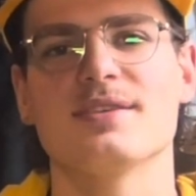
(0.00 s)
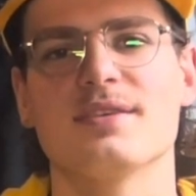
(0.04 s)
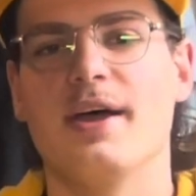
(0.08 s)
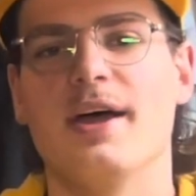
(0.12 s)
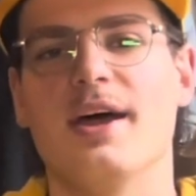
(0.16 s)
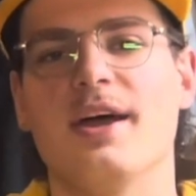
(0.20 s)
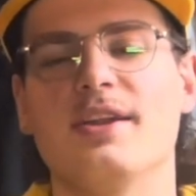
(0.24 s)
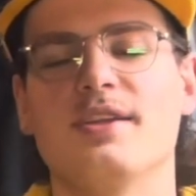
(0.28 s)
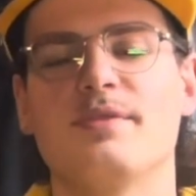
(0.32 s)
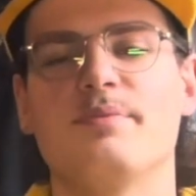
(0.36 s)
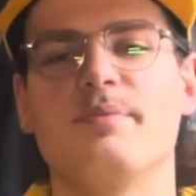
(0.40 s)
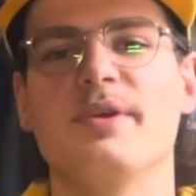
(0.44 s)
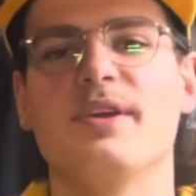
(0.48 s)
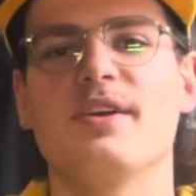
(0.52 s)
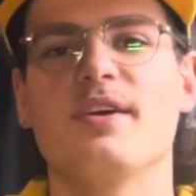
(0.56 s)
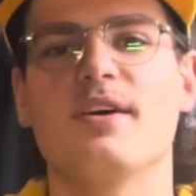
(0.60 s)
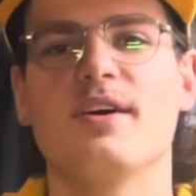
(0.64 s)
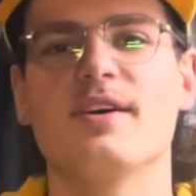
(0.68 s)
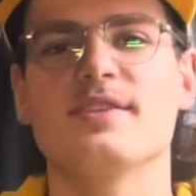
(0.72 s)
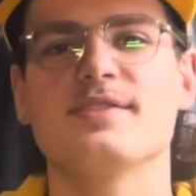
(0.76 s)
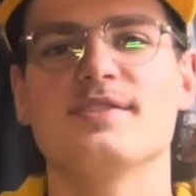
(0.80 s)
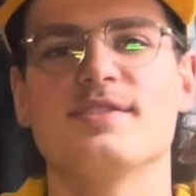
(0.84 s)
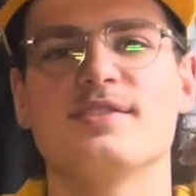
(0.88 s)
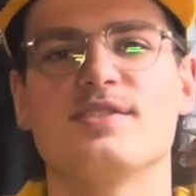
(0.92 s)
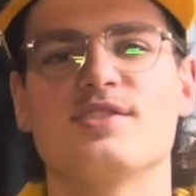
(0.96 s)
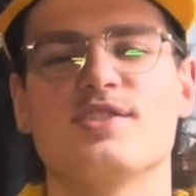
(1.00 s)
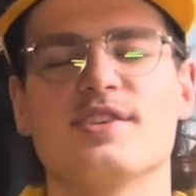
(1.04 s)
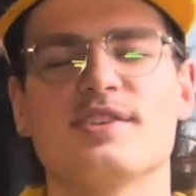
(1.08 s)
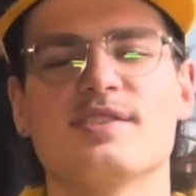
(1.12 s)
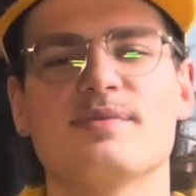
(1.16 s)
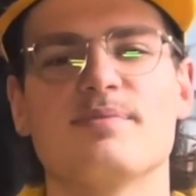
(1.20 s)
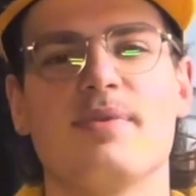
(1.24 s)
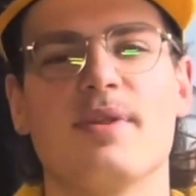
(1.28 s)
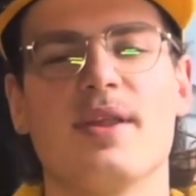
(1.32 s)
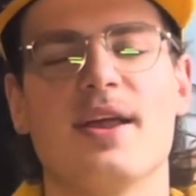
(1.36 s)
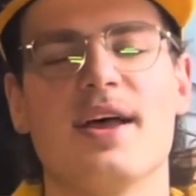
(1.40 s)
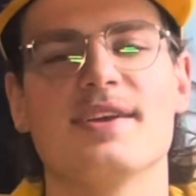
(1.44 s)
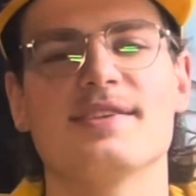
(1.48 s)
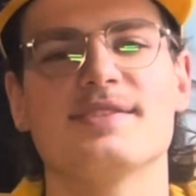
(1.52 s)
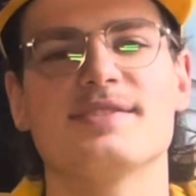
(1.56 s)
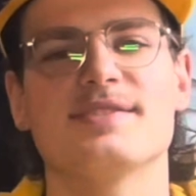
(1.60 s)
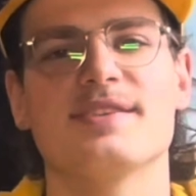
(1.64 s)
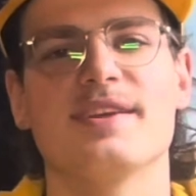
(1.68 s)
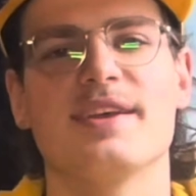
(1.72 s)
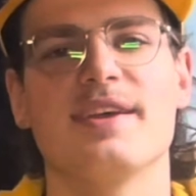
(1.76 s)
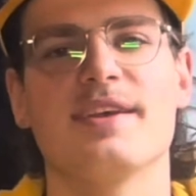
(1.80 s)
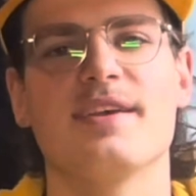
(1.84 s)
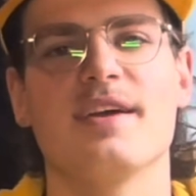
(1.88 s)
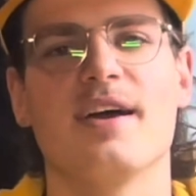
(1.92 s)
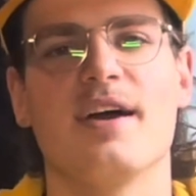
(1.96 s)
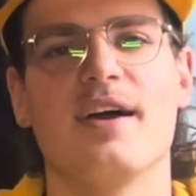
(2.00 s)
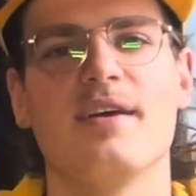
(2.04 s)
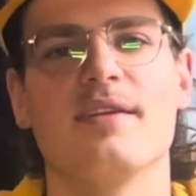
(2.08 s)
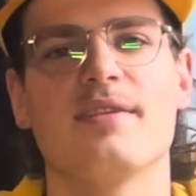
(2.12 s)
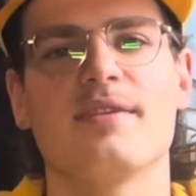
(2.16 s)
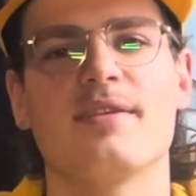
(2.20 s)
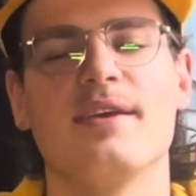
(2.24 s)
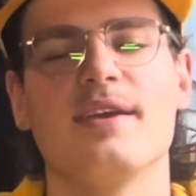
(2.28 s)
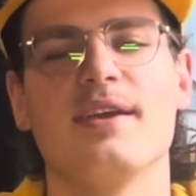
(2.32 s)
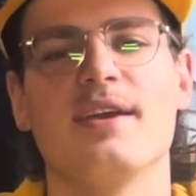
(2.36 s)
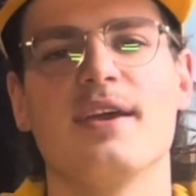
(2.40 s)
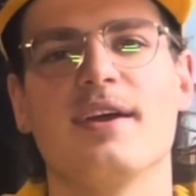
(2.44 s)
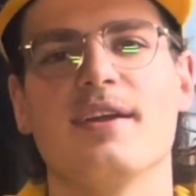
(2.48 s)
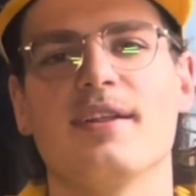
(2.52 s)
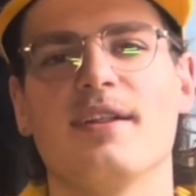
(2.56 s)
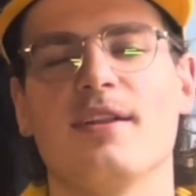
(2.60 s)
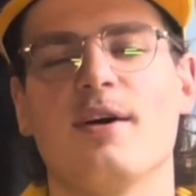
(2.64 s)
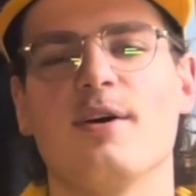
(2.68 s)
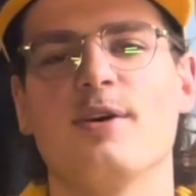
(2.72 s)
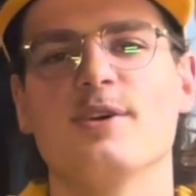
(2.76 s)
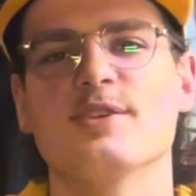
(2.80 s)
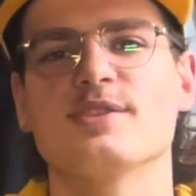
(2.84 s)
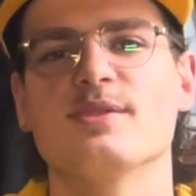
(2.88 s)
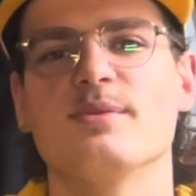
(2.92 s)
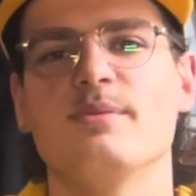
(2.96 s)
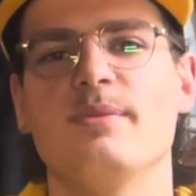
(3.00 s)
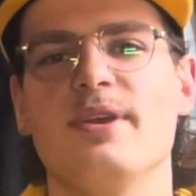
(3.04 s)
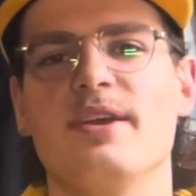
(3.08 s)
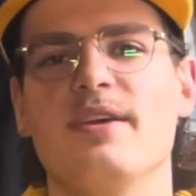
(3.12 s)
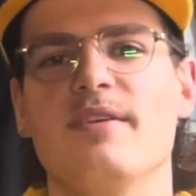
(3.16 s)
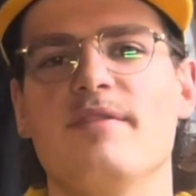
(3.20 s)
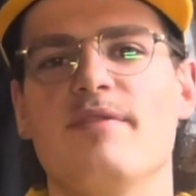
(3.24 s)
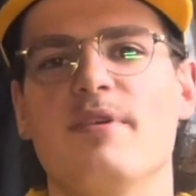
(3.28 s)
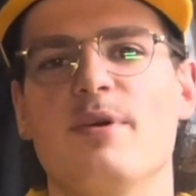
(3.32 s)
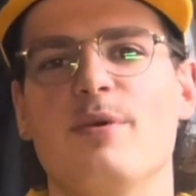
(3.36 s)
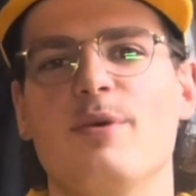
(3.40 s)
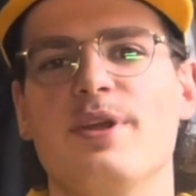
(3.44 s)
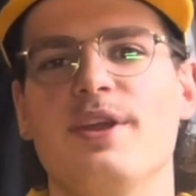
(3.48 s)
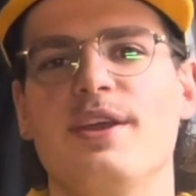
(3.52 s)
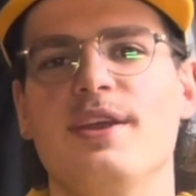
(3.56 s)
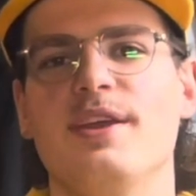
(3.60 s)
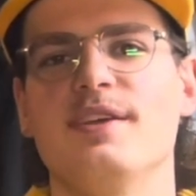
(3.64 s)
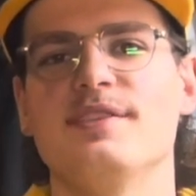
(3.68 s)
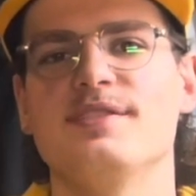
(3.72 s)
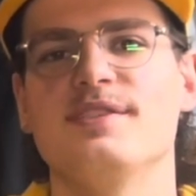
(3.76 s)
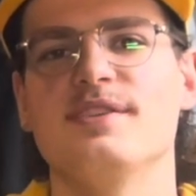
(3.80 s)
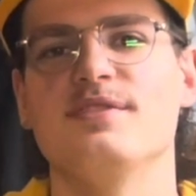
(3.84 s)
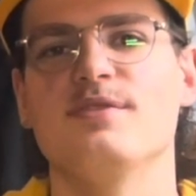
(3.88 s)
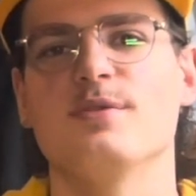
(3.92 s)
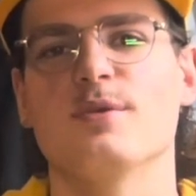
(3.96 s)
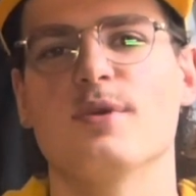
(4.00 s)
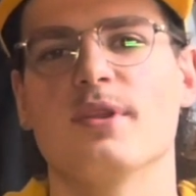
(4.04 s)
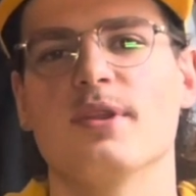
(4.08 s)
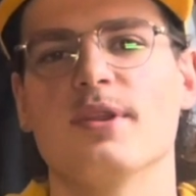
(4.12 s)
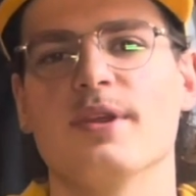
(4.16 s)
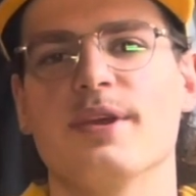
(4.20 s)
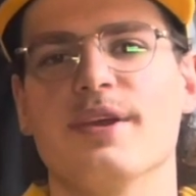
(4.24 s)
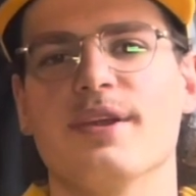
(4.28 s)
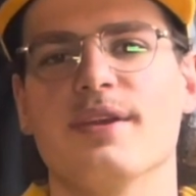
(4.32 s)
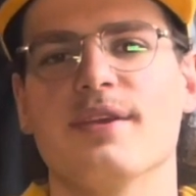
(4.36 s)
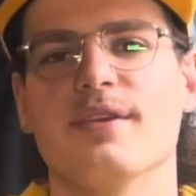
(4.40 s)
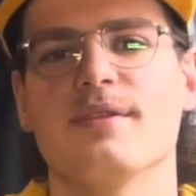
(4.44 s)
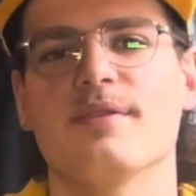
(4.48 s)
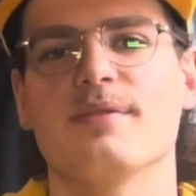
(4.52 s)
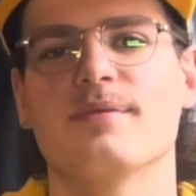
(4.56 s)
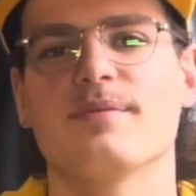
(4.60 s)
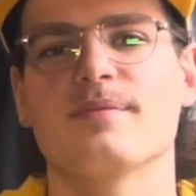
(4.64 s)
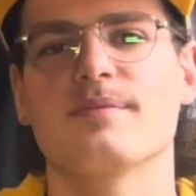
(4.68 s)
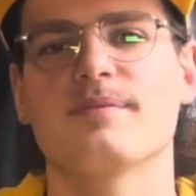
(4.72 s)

And because it's just plastic, I think it'll also be very easy to clean.